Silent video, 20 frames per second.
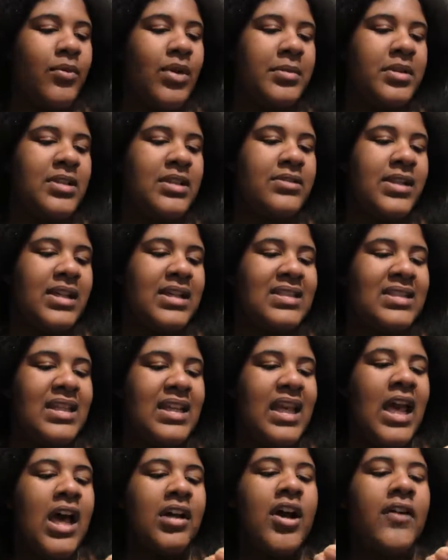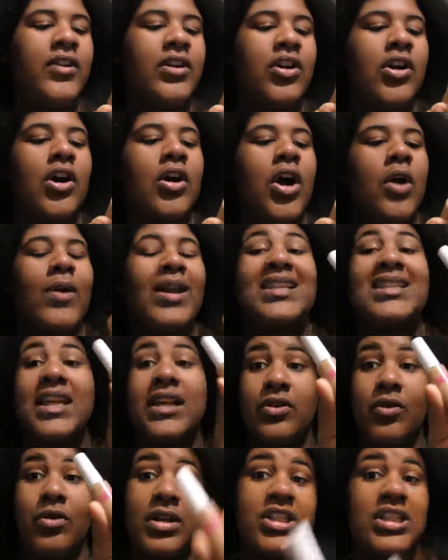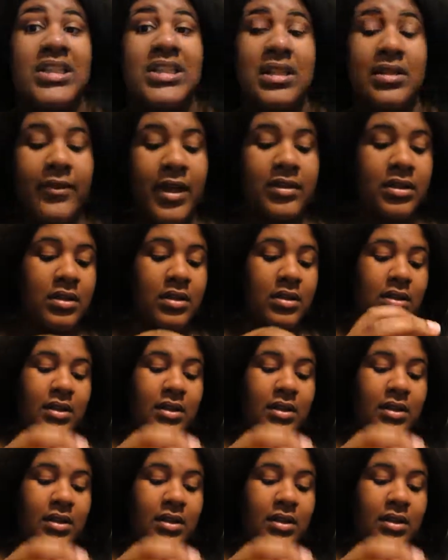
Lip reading: What I'm gonna be using is the Covergirl Ready Set Gorgeous Concealer,